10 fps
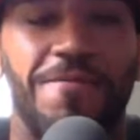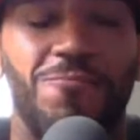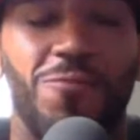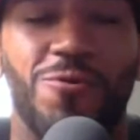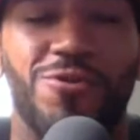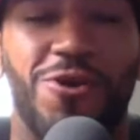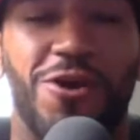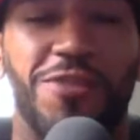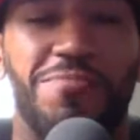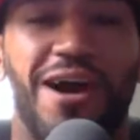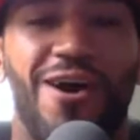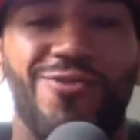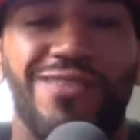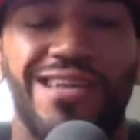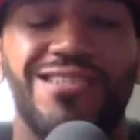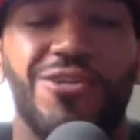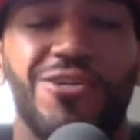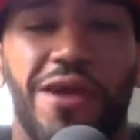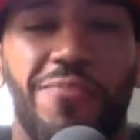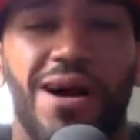we were talking about
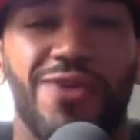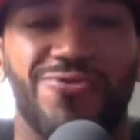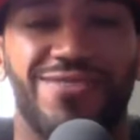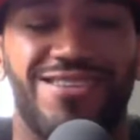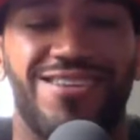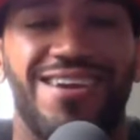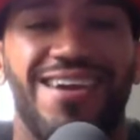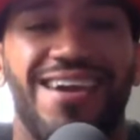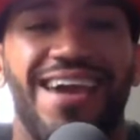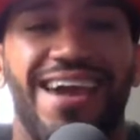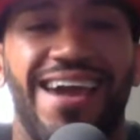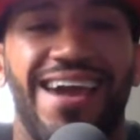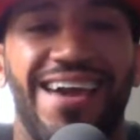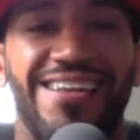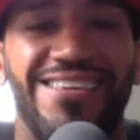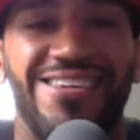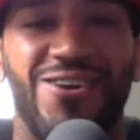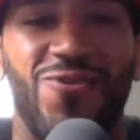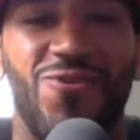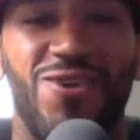Instagram models. And
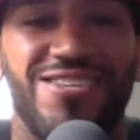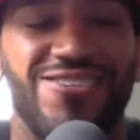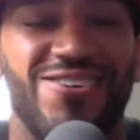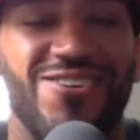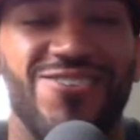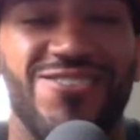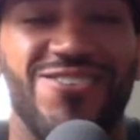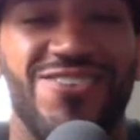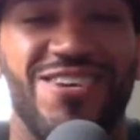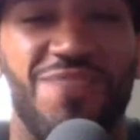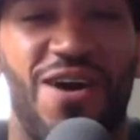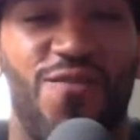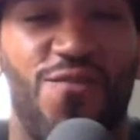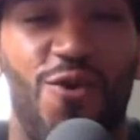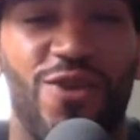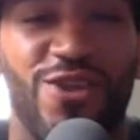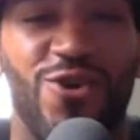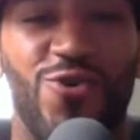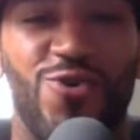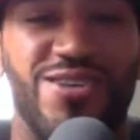once you get about 40,
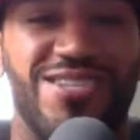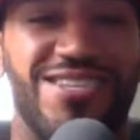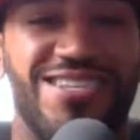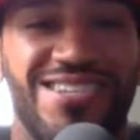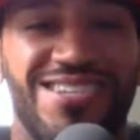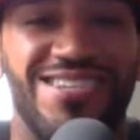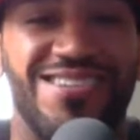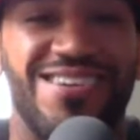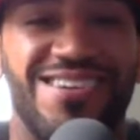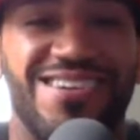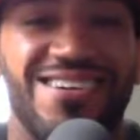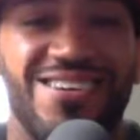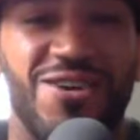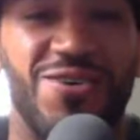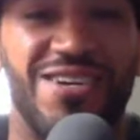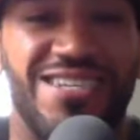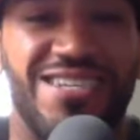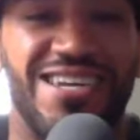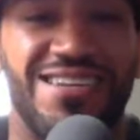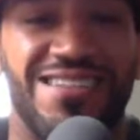no one wants to see a
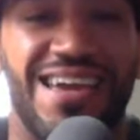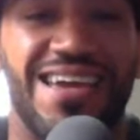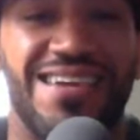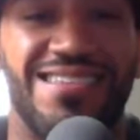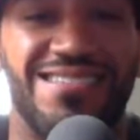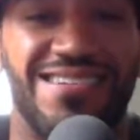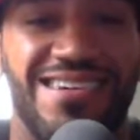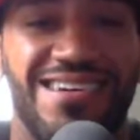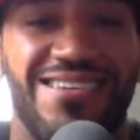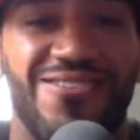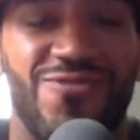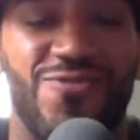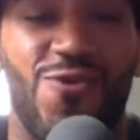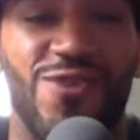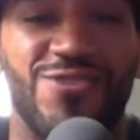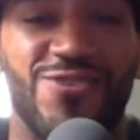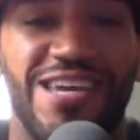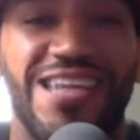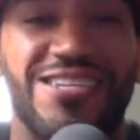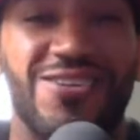chick naked in her 40s on
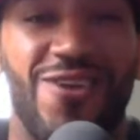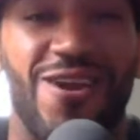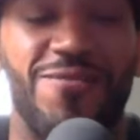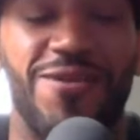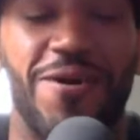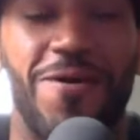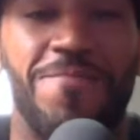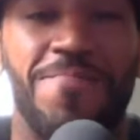the Instagram. And